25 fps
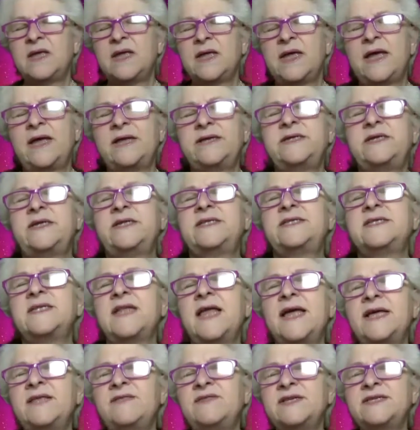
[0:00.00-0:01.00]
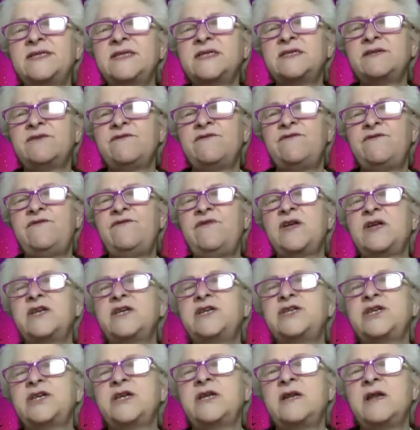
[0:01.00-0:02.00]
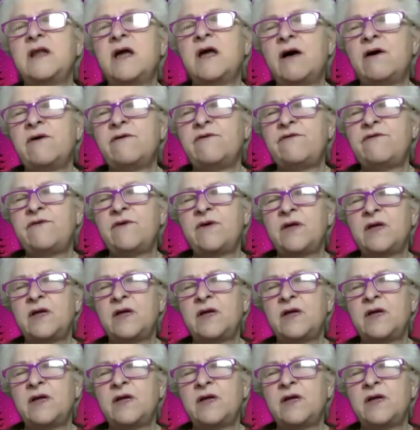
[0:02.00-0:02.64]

And it's like, this is a vision of